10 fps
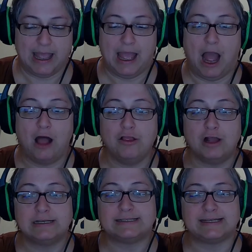How
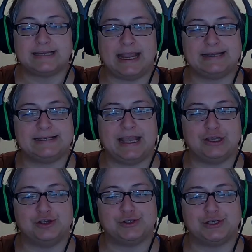long does it take to get
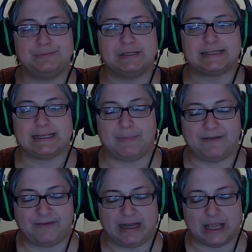YouTube to see my
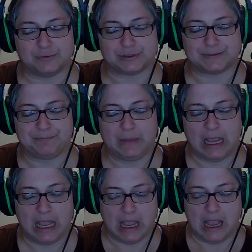videos?
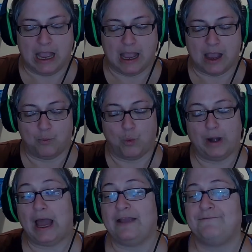
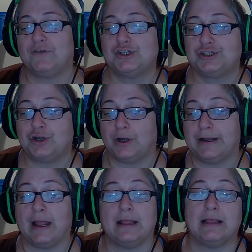When I first
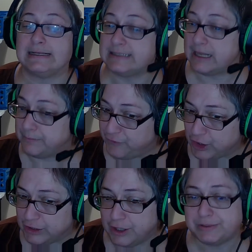started, and like I said, I'm
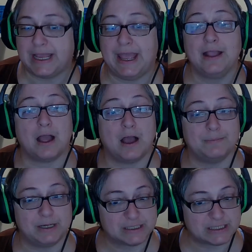very low tech, I'm
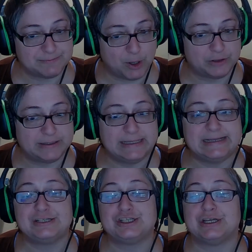in a small
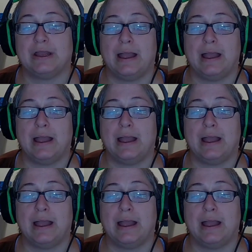niche,